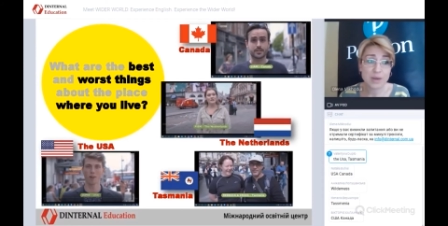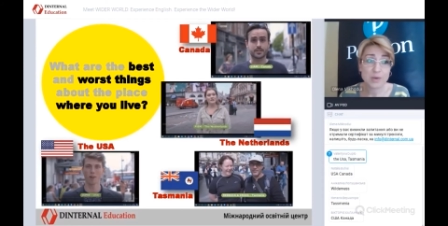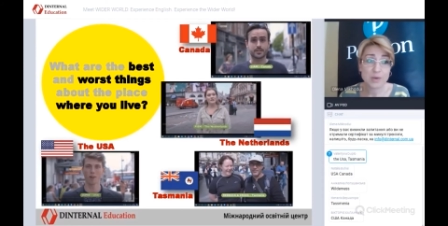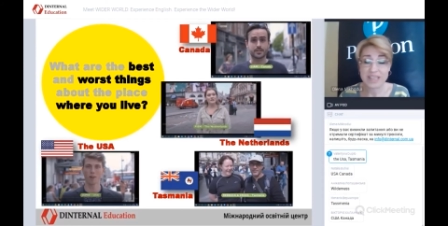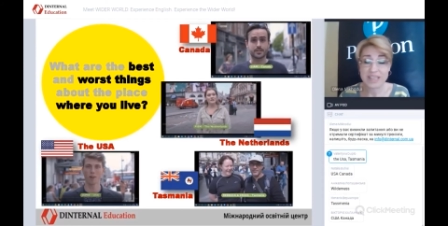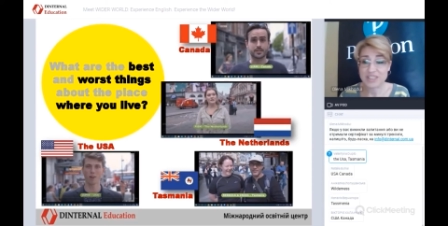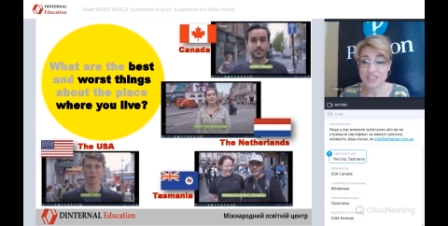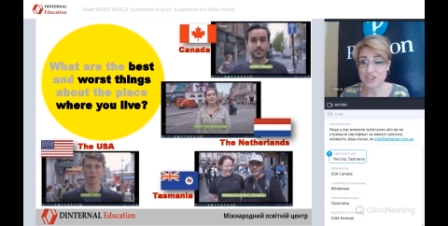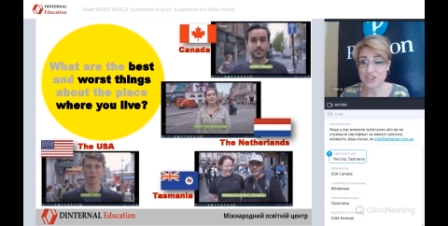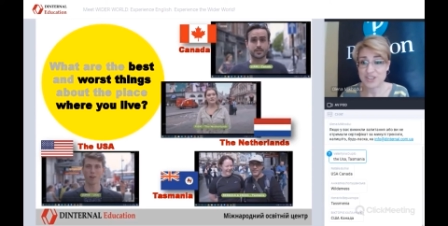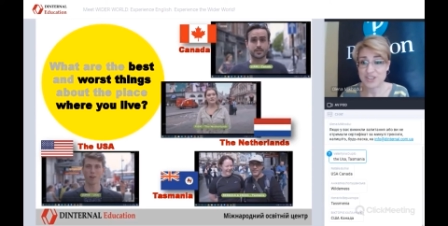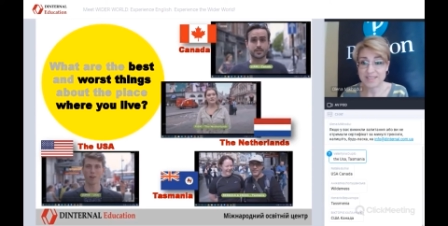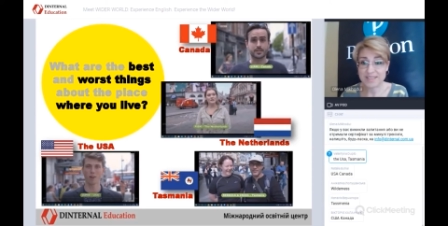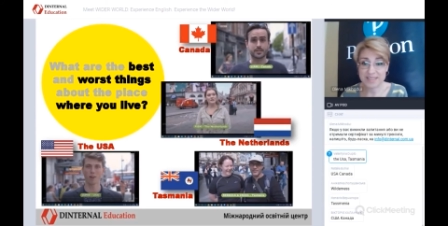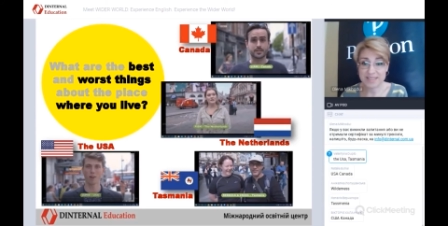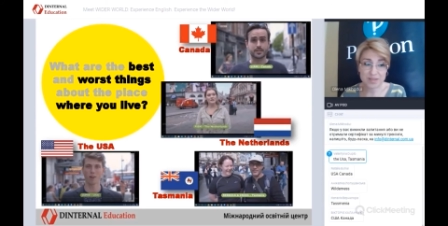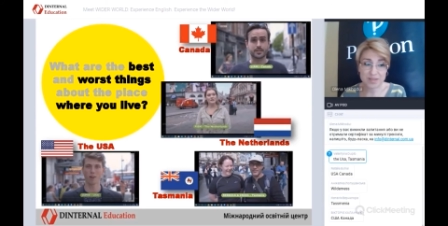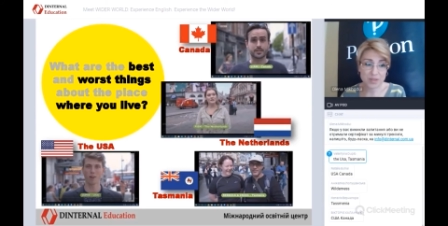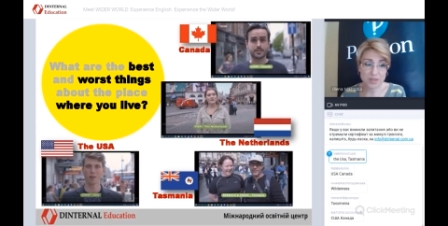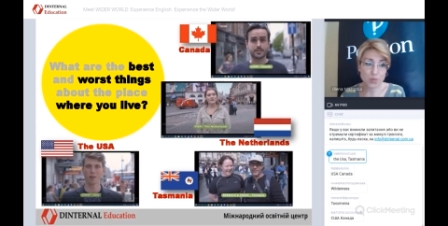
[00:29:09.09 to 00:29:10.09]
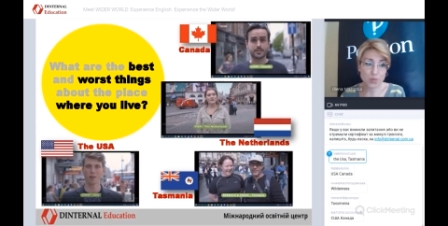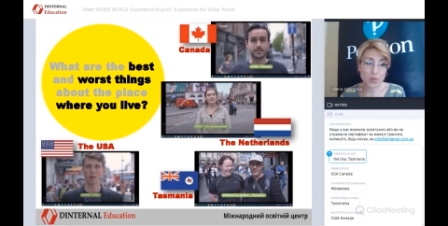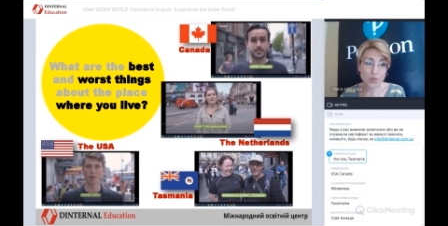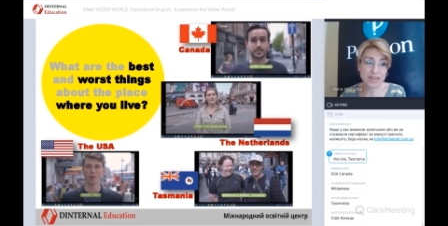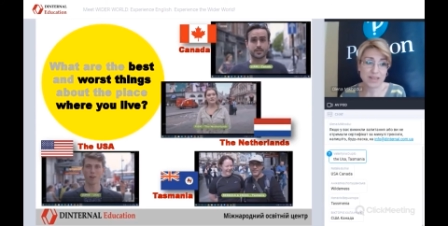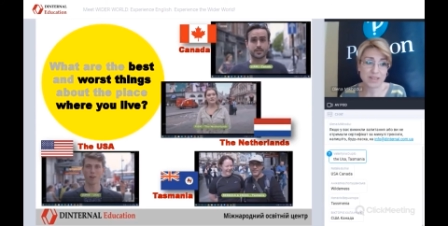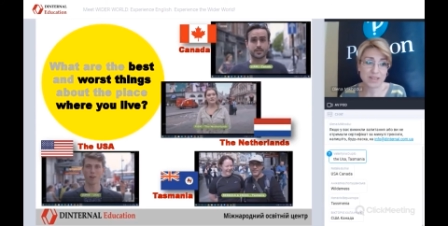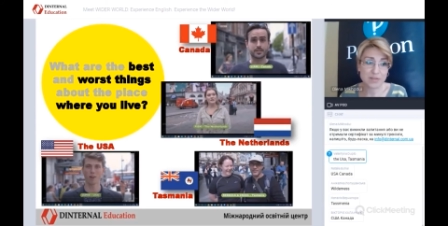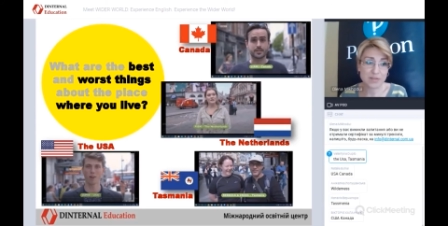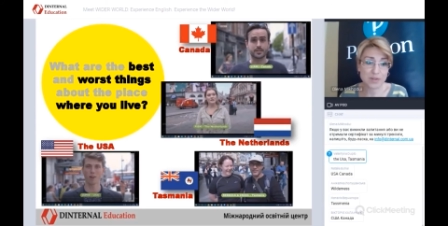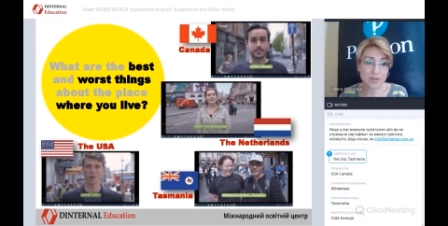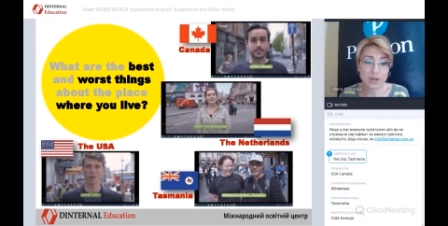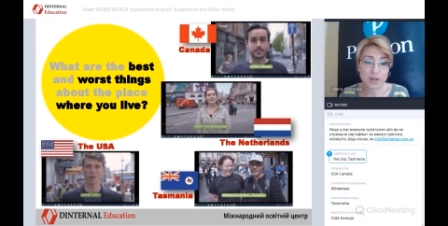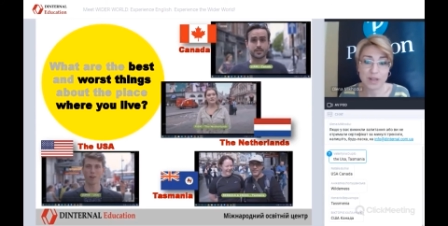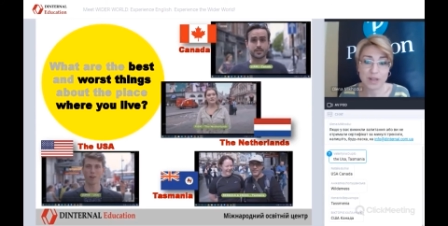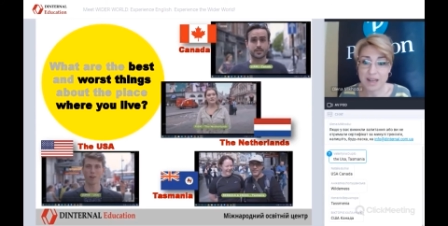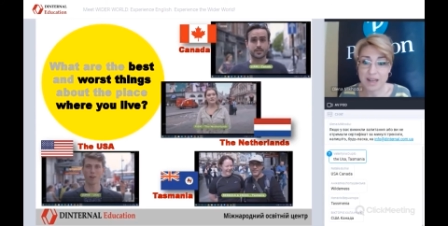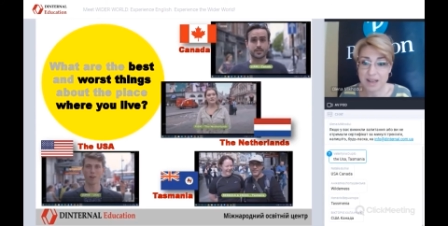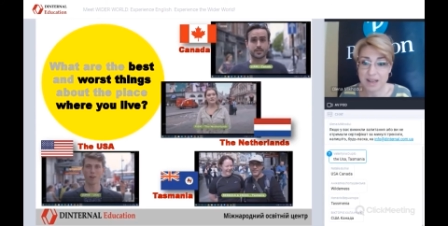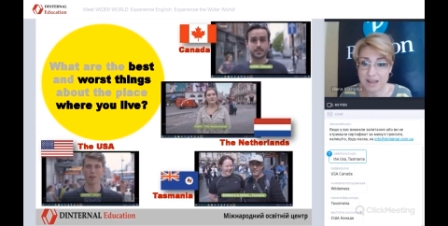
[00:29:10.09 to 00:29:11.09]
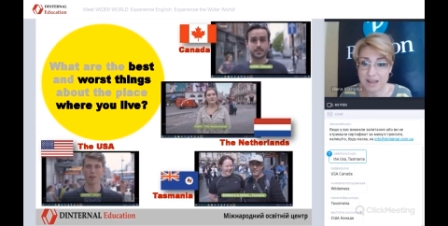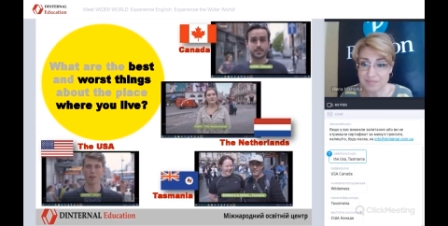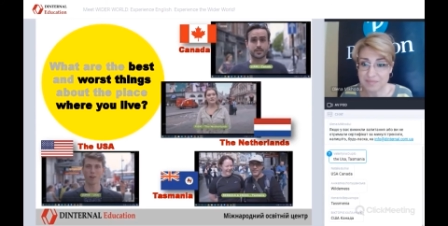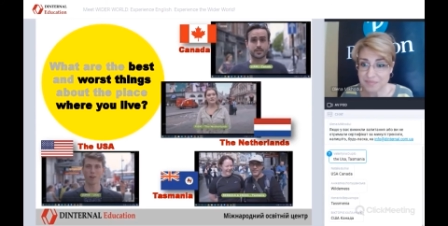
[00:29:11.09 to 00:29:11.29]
questions. So wonderful